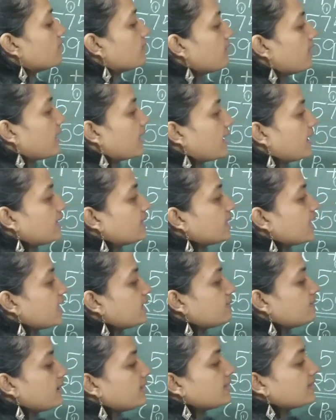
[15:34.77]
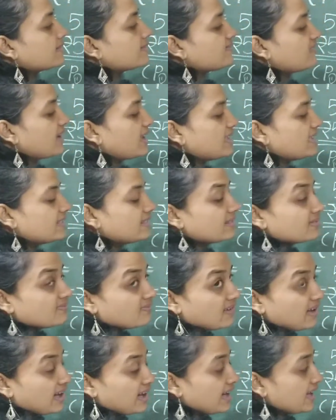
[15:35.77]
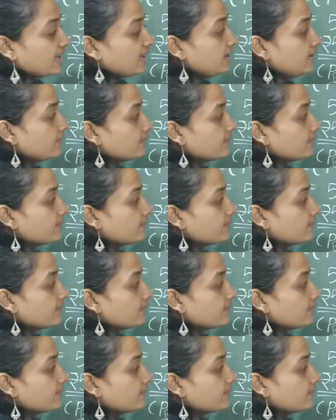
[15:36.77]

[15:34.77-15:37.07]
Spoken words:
I get 10 minus 5 is 5.